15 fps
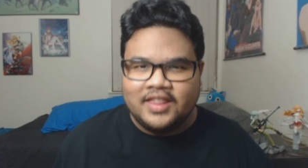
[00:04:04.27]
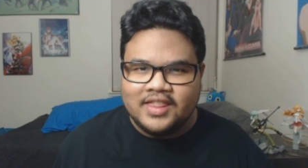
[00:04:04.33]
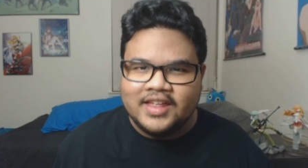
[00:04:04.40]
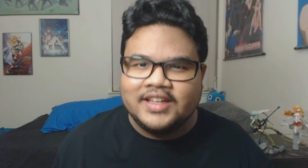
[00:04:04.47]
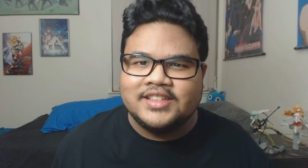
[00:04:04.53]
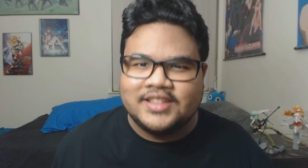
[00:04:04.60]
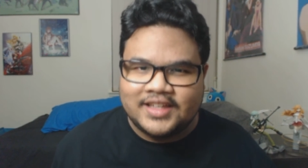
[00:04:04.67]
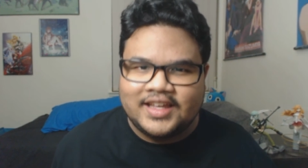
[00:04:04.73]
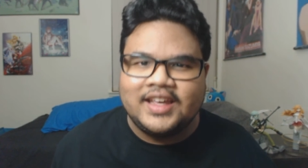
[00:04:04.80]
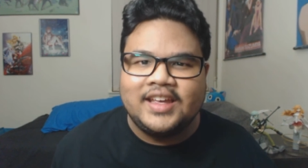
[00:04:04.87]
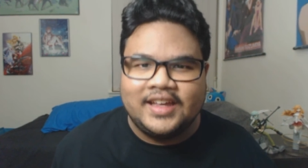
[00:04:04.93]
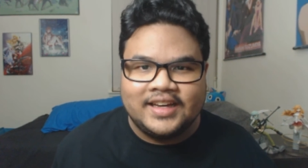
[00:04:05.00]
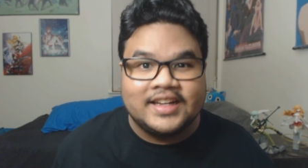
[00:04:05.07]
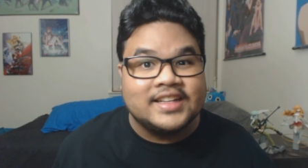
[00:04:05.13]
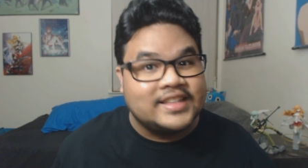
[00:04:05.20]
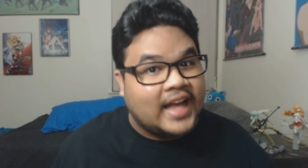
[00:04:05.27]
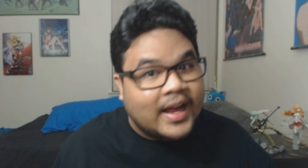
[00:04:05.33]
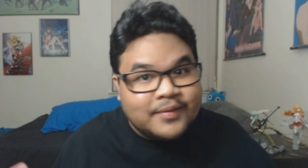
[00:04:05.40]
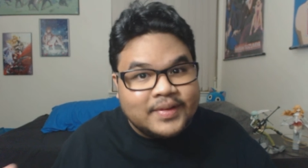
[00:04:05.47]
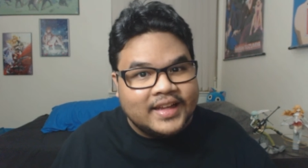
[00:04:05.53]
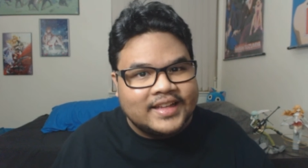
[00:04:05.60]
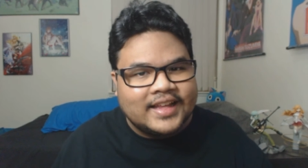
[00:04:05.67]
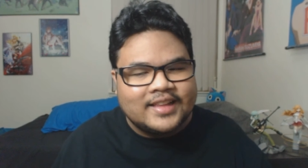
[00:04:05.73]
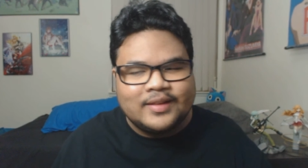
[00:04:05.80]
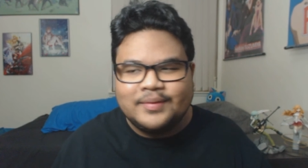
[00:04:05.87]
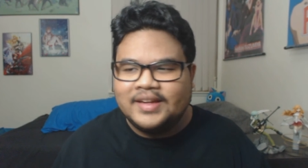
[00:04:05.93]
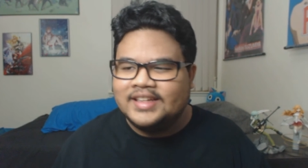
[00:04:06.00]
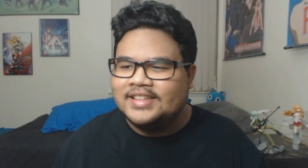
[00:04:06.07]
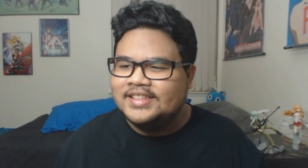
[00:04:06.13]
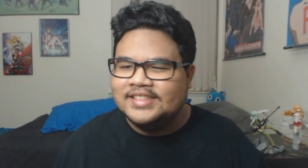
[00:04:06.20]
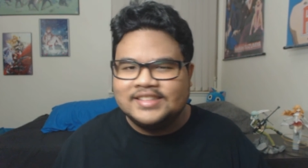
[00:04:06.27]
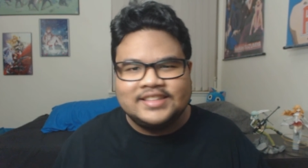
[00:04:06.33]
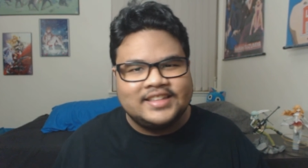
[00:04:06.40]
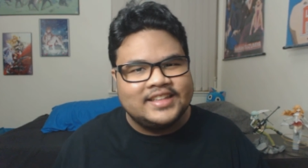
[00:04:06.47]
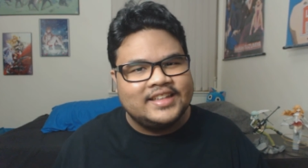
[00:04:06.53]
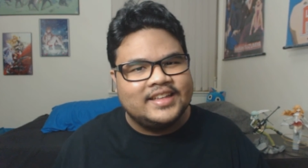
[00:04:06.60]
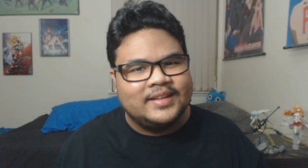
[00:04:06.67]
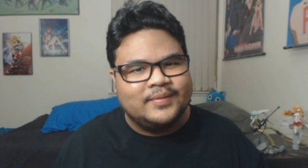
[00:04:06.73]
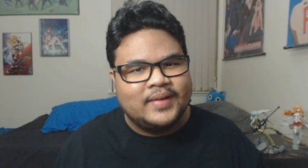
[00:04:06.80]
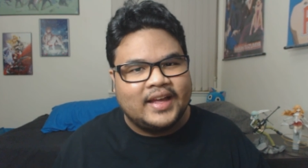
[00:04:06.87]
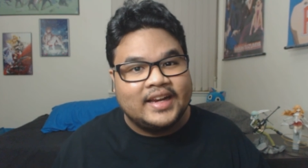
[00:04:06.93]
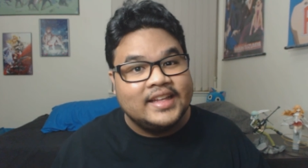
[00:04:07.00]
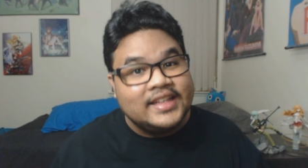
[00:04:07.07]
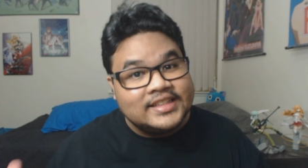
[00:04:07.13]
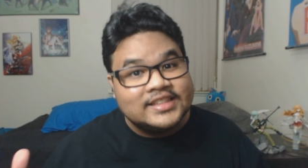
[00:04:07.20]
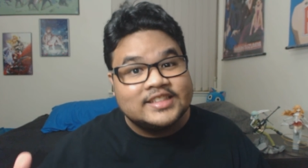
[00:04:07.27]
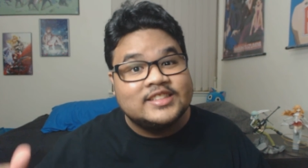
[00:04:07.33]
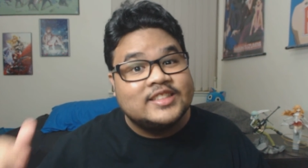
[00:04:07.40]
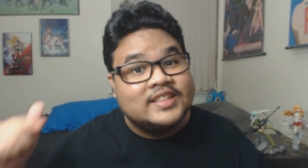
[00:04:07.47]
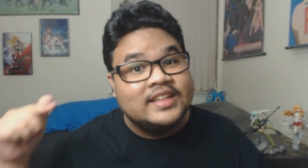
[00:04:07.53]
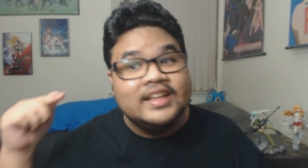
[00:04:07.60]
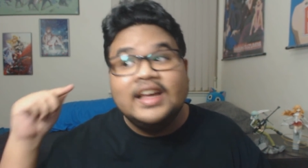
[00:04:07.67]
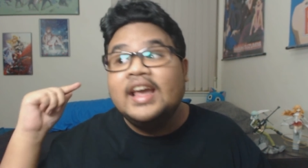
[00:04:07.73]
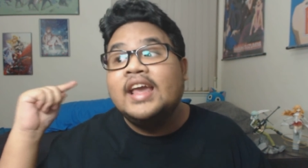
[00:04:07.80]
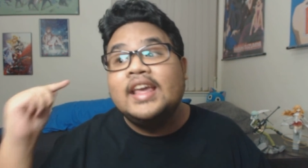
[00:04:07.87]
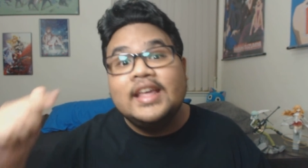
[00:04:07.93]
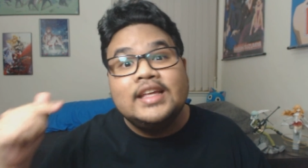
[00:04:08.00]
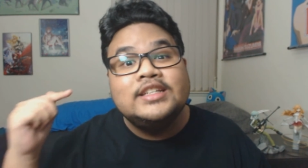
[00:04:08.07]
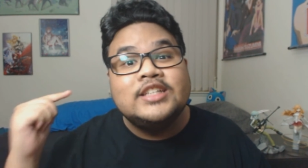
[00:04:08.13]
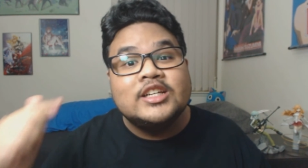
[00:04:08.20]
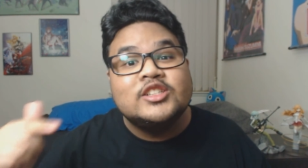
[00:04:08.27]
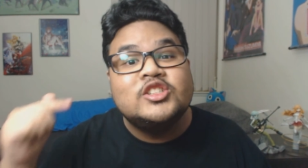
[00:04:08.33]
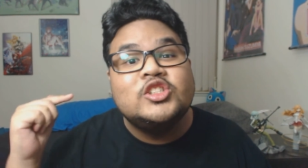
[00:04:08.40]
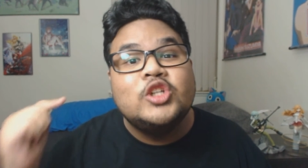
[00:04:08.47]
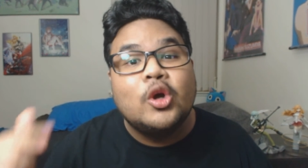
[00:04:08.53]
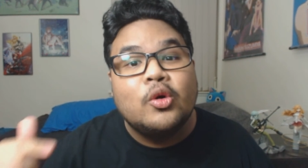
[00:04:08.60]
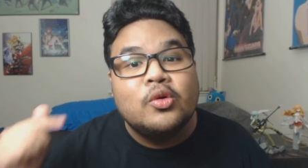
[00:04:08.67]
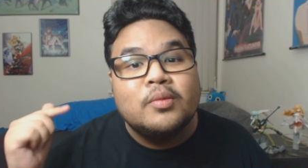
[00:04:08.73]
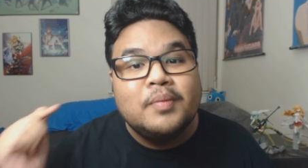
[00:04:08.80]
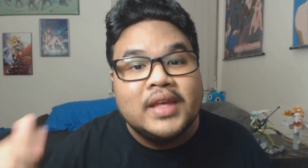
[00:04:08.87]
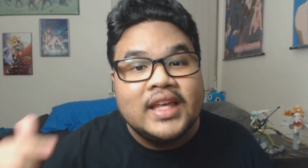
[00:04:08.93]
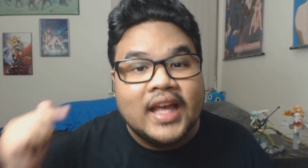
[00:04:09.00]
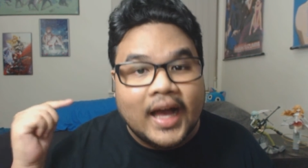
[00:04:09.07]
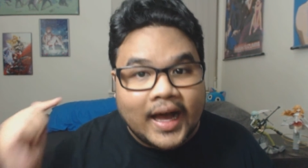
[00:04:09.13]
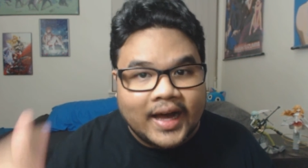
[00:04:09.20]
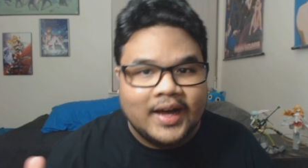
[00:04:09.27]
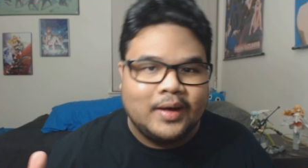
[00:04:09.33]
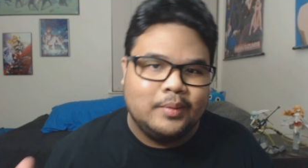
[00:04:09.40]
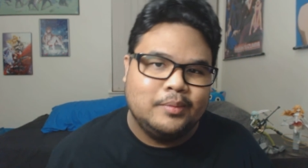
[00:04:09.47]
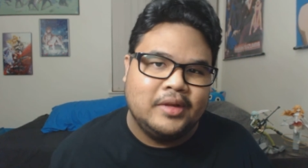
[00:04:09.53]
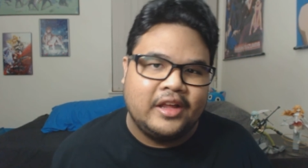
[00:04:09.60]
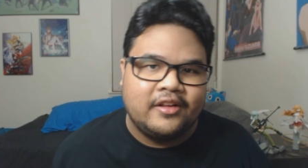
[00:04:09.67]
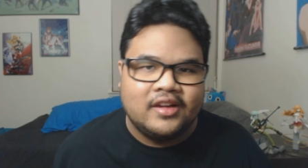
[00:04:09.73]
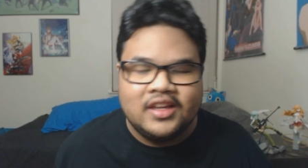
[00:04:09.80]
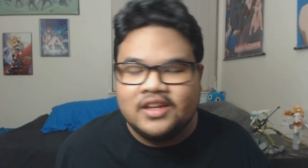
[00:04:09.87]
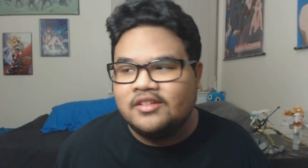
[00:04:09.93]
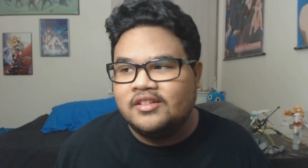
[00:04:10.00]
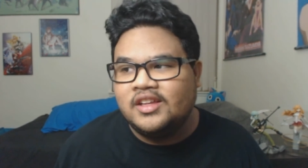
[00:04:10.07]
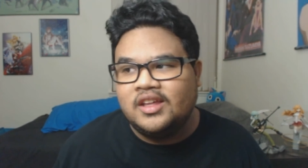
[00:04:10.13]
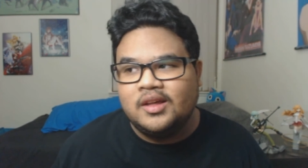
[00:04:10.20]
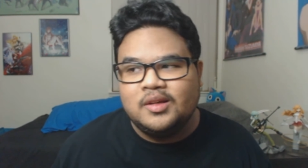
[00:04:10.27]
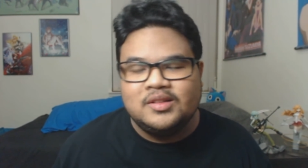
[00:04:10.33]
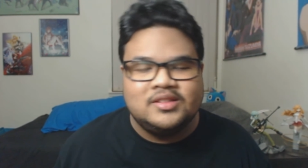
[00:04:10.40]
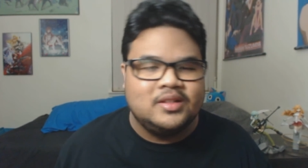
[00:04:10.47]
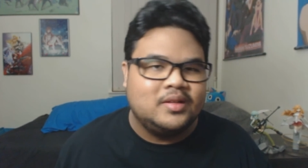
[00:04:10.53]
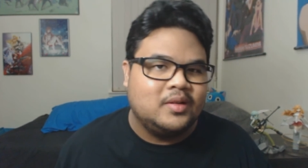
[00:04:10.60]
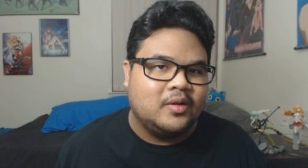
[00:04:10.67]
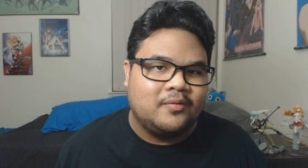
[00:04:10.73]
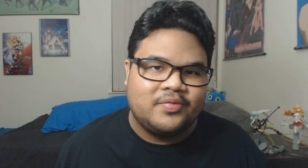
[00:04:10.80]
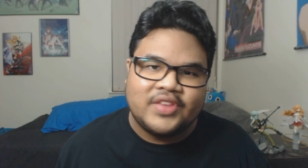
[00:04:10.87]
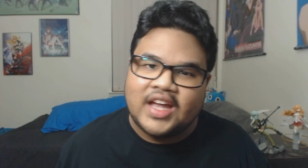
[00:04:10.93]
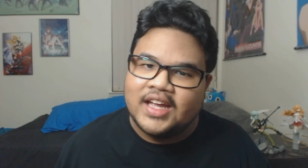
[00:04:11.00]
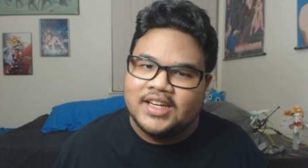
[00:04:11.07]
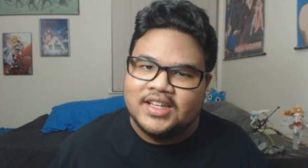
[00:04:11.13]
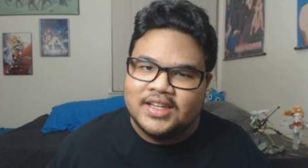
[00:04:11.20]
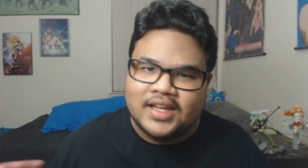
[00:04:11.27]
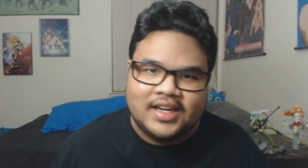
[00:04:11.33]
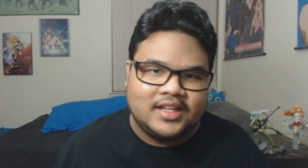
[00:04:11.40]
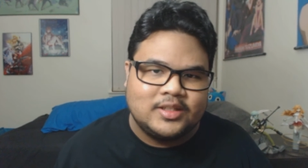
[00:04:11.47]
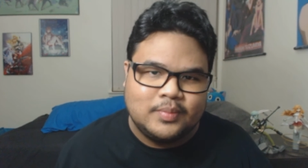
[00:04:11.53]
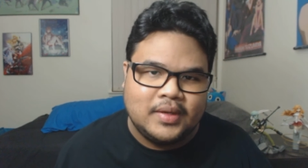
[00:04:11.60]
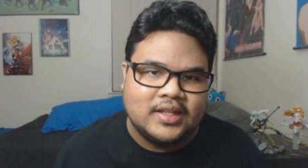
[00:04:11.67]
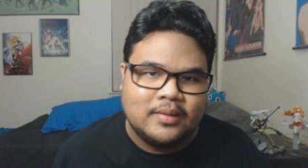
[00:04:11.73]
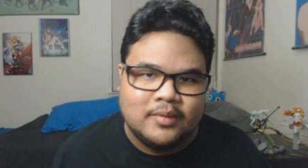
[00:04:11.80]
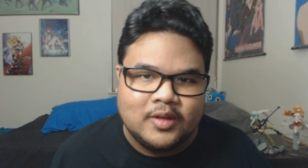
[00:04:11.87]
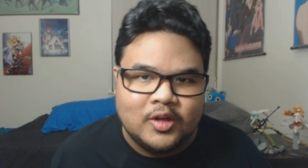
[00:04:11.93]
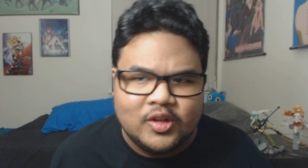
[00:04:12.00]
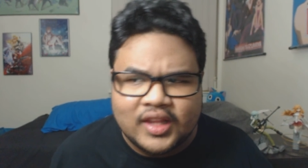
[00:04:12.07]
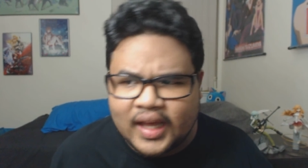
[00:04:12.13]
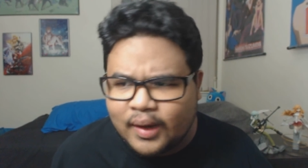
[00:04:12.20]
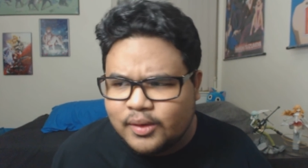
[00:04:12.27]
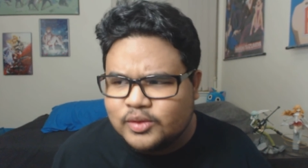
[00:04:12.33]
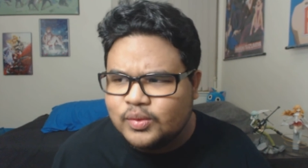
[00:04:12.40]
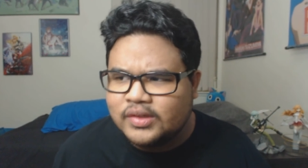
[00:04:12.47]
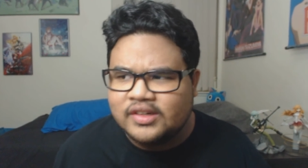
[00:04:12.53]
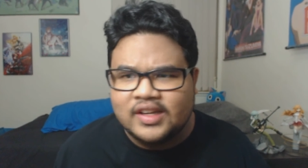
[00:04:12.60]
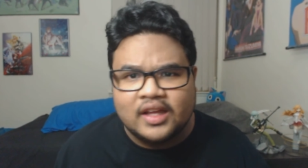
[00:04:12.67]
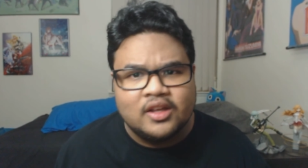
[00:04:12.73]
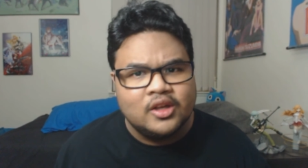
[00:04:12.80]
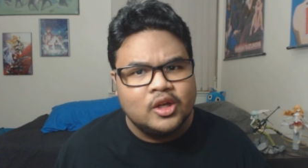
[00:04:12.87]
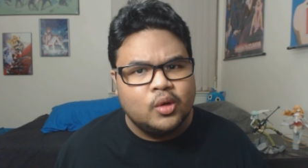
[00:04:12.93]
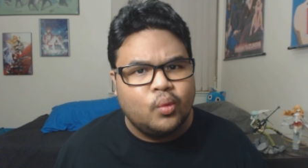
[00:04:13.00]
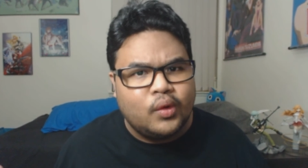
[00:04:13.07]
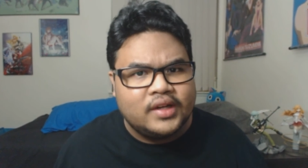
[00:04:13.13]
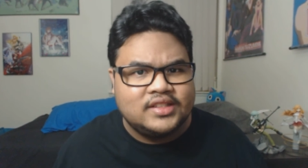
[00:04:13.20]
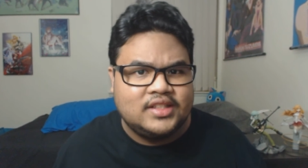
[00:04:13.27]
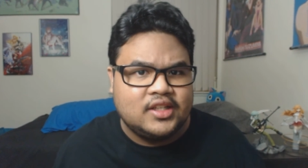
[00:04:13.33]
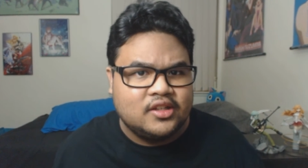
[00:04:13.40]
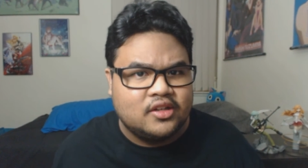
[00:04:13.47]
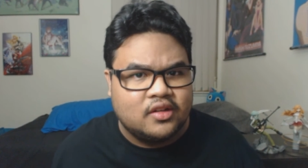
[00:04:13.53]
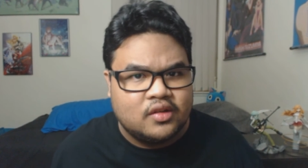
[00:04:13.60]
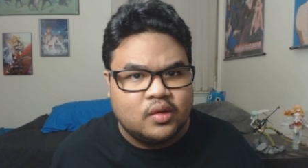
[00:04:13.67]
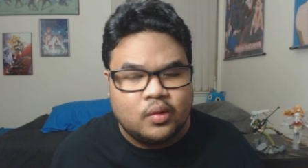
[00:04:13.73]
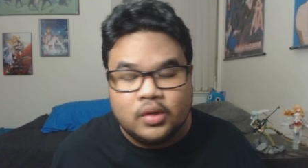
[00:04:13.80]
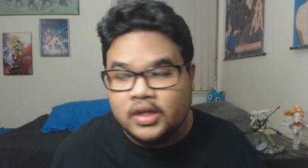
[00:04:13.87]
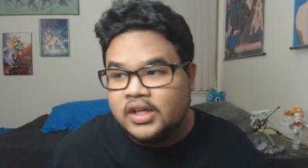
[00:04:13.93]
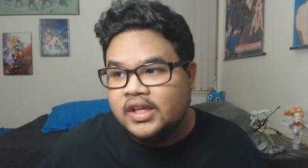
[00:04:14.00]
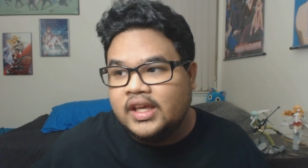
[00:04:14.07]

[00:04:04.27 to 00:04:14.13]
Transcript: this kid, because I'd be like that too, but like this kid, man, he just he just showed me up, like literally Izuku. I did not expect him to do that. I was wondering, like, what is he gonna do?